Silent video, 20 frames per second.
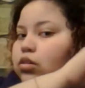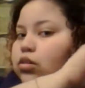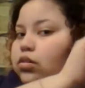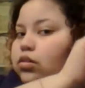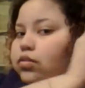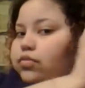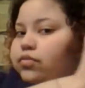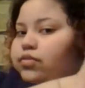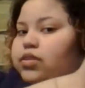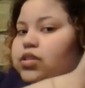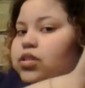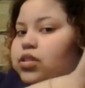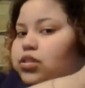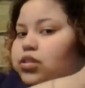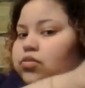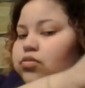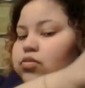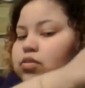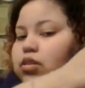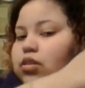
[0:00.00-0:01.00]
Emphasis
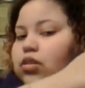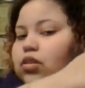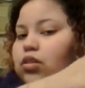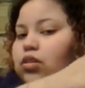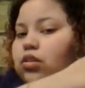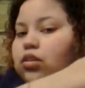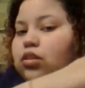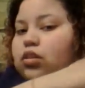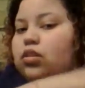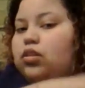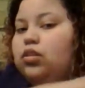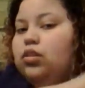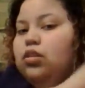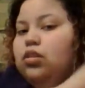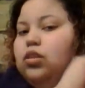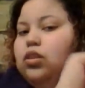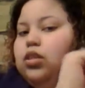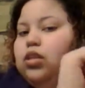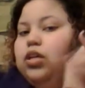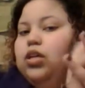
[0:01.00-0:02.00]
on
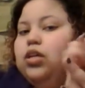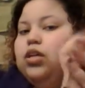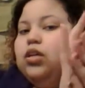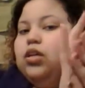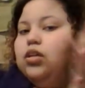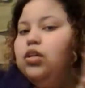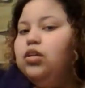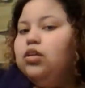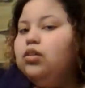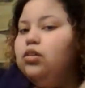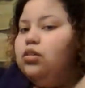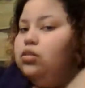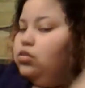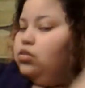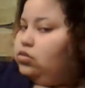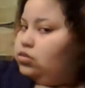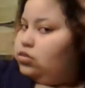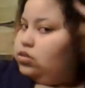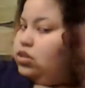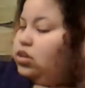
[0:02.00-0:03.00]
the ends.
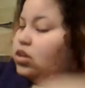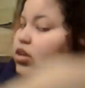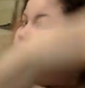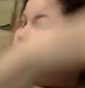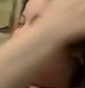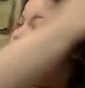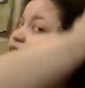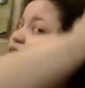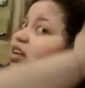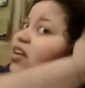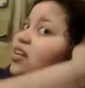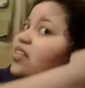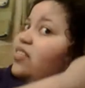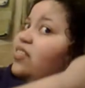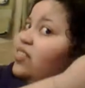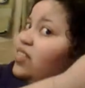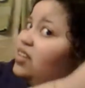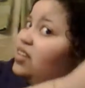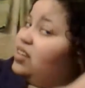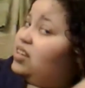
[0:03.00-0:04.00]
And
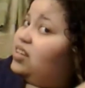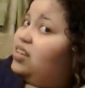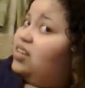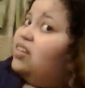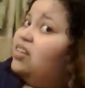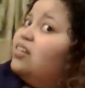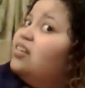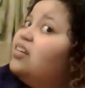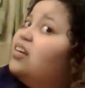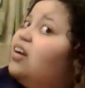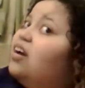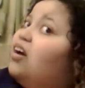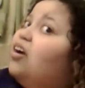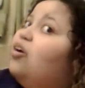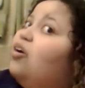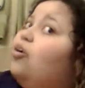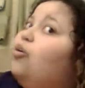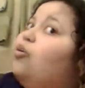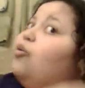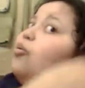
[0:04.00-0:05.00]
then
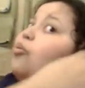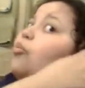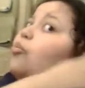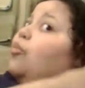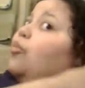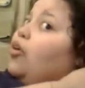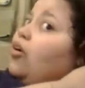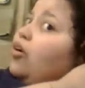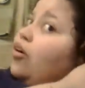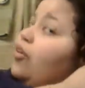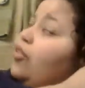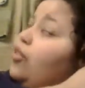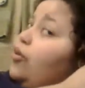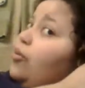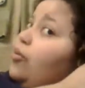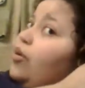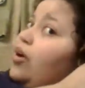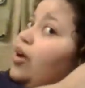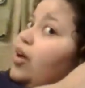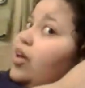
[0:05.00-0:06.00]
comb all the
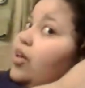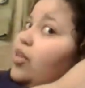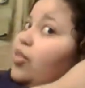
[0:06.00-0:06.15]
way